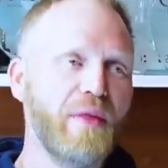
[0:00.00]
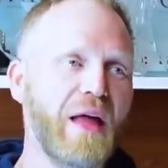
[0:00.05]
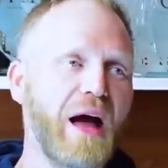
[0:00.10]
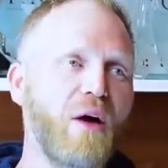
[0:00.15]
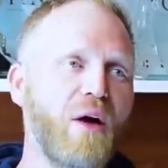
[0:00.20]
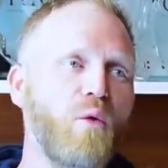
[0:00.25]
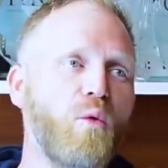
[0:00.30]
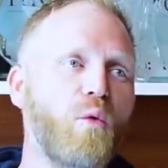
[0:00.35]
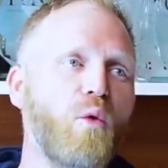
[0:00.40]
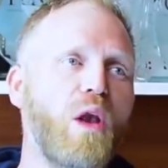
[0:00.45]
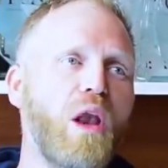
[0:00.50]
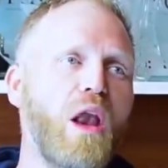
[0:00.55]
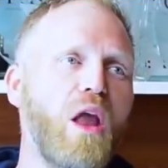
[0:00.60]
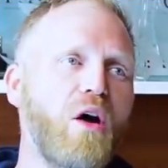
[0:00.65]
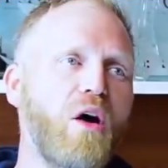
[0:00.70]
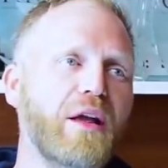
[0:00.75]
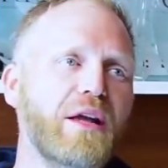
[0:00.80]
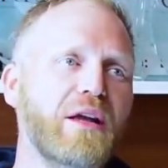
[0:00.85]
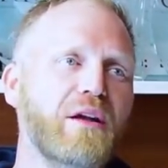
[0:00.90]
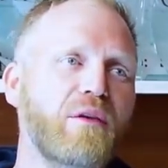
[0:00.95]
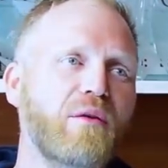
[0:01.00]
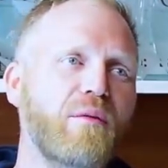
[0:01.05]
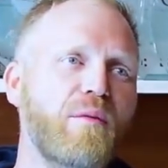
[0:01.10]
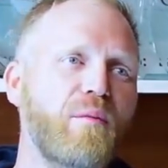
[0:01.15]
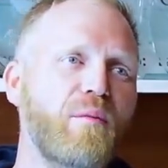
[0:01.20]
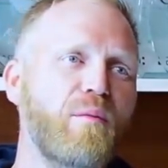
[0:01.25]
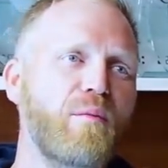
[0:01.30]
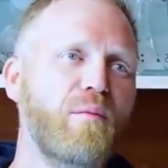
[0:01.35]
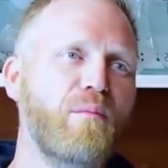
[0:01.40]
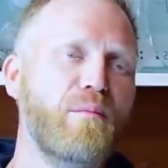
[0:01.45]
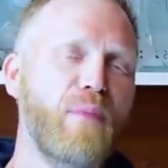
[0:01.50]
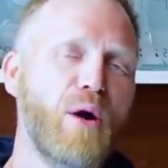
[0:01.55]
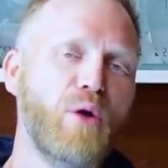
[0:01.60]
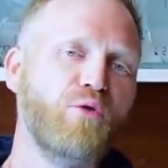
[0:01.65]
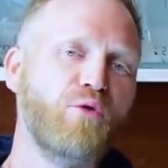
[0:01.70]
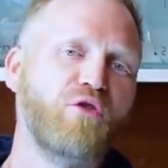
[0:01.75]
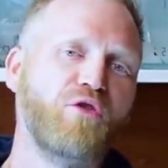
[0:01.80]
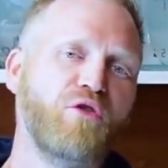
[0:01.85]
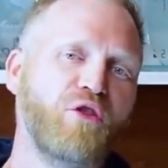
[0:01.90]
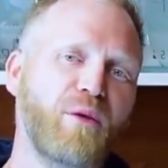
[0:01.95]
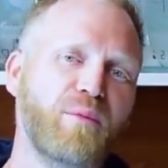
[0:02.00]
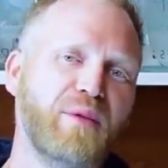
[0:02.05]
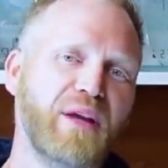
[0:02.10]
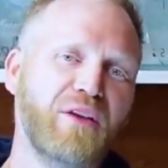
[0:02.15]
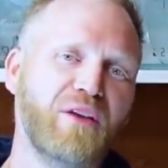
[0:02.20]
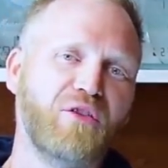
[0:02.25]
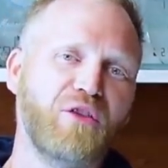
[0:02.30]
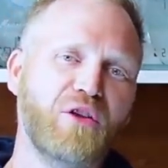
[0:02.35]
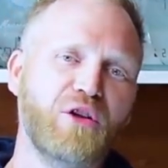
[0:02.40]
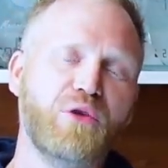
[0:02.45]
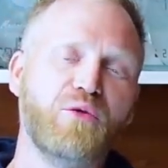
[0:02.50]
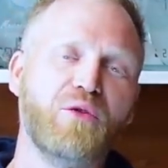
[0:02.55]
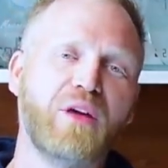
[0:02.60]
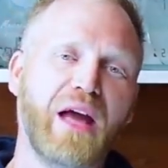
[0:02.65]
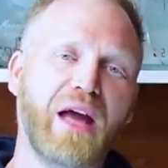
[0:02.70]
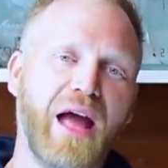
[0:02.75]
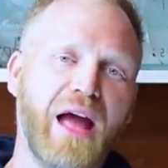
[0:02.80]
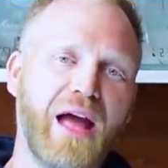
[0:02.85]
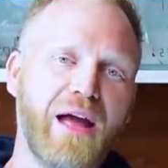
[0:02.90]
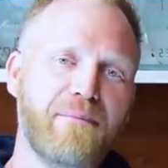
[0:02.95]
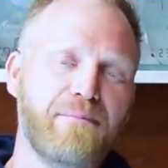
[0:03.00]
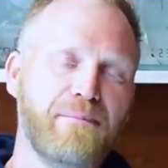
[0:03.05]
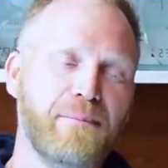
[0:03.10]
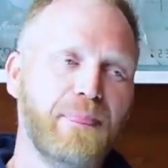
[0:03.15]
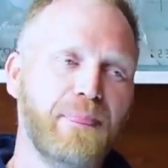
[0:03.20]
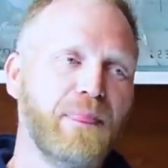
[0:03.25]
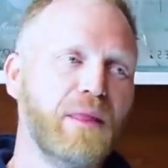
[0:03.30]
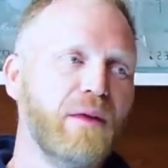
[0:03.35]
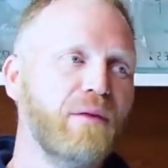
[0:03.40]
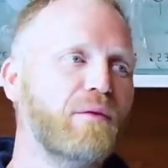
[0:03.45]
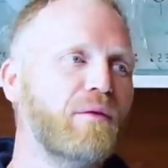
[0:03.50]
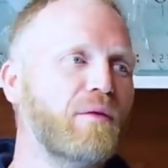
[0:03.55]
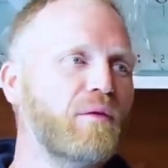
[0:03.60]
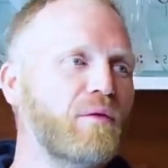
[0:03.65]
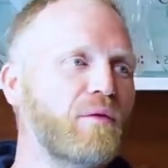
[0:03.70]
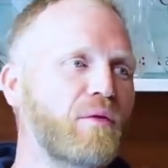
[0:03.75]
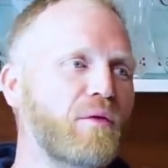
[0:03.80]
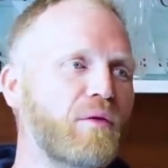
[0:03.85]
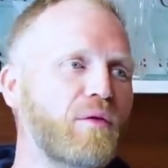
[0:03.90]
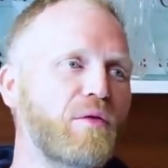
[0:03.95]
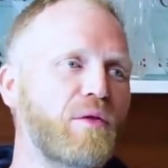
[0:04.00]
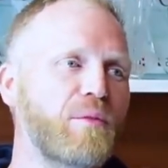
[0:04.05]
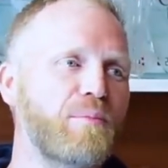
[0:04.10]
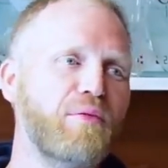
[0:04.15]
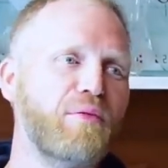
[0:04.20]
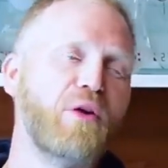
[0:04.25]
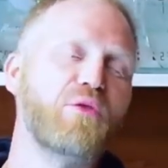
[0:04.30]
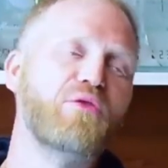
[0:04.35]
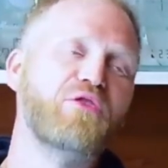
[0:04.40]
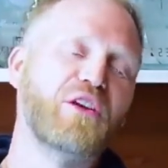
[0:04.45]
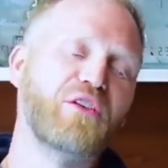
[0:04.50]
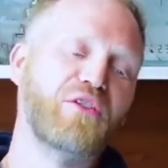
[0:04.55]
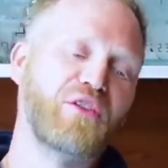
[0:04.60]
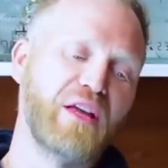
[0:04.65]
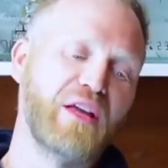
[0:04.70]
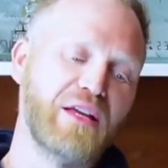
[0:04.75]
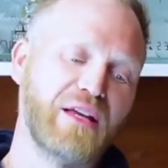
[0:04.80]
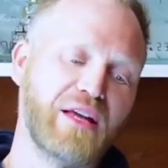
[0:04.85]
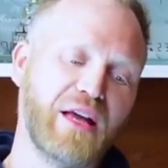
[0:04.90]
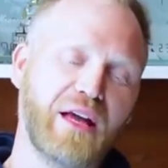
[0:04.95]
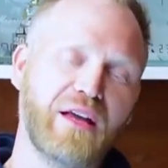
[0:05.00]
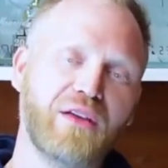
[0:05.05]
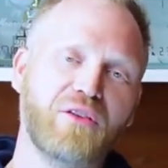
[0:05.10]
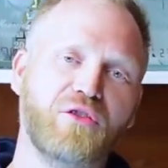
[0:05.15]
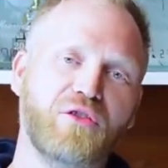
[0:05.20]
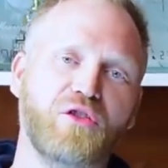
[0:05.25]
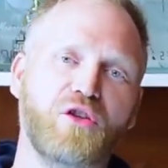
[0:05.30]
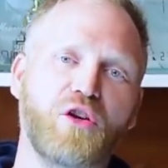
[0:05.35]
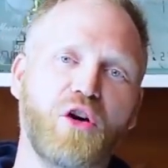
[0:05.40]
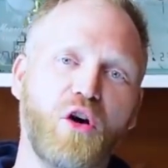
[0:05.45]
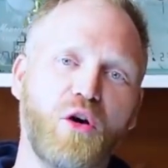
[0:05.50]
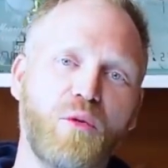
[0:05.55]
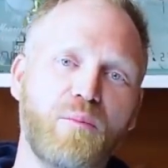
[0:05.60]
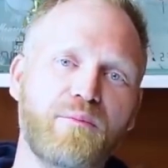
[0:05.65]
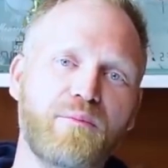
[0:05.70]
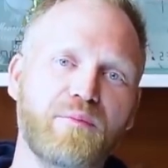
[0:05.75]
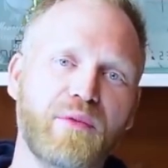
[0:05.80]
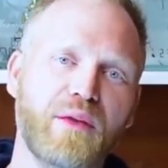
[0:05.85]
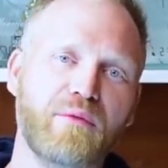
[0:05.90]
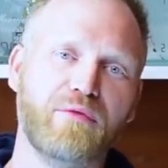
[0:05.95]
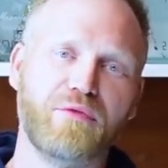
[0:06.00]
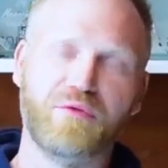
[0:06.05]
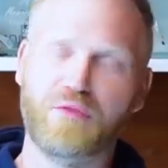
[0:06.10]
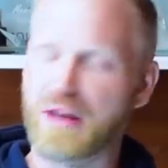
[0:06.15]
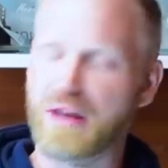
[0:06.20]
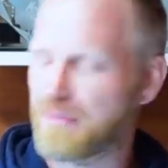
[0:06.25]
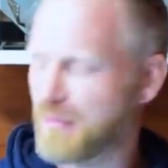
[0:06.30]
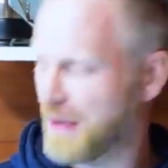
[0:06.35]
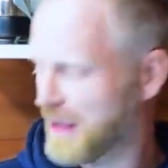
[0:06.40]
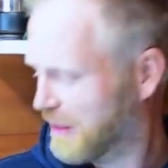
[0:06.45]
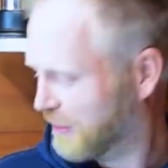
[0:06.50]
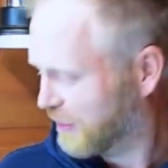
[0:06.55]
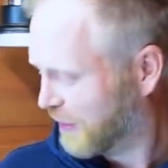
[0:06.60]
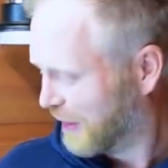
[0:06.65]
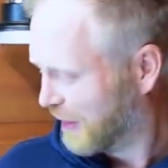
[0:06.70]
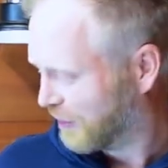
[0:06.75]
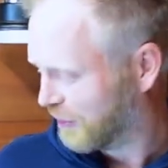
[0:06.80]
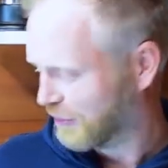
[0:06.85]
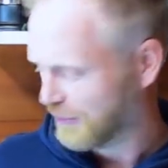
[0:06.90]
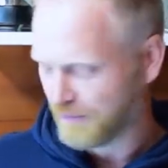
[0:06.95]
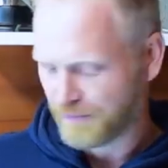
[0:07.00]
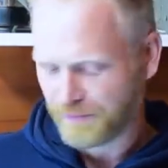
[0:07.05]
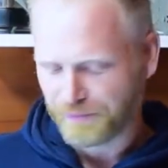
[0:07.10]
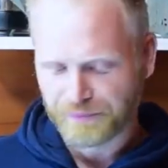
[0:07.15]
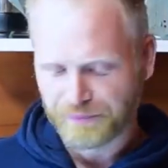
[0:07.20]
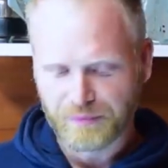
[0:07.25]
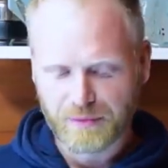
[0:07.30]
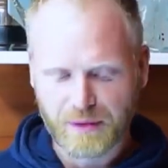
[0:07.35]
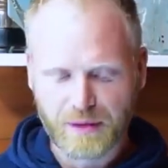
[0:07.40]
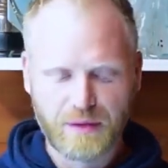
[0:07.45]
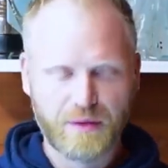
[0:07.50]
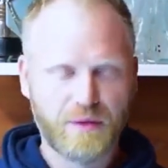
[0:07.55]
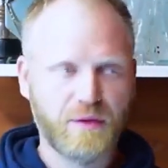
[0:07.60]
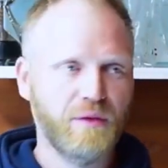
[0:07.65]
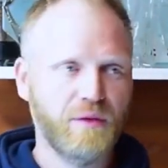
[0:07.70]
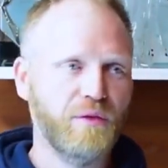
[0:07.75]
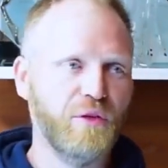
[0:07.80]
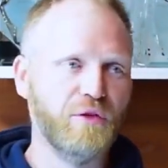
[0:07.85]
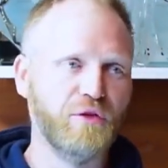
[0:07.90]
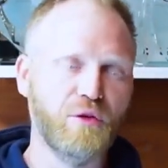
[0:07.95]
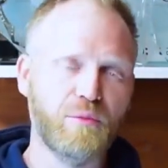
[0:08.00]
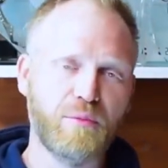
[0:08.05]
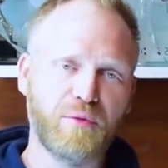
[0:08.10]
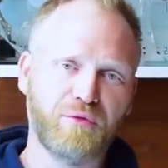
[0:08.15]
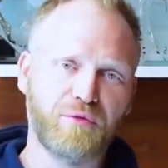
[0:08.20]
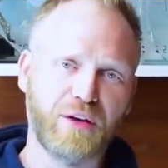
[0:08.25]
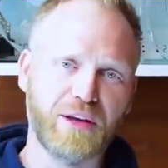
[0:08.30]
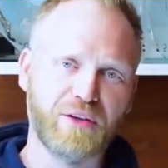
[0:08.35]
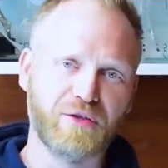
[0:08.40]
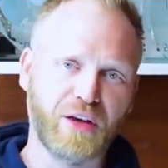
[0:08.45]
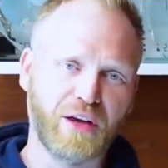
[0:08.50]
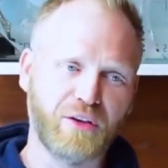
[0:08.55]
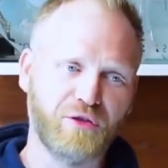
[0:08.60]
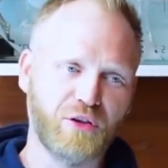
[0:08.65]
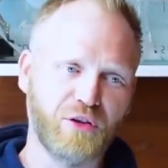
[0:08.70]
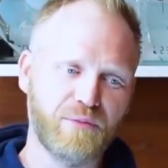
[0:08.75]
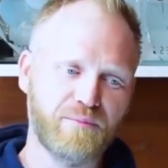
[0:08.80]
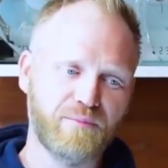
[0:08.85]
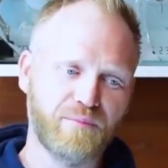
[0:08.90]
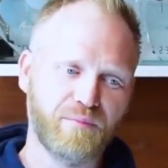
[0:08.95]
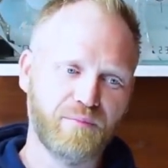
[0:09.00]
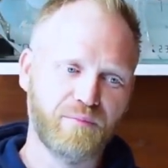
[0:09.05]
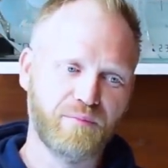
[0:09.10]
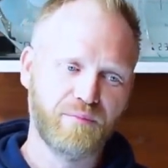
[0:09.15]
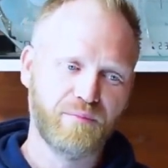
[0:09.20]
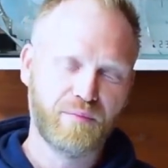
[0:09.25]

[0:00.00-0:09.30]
Now, like most top kits that you'll get, the Pro 16 kits come in 3 pieces. There's a number 3 section,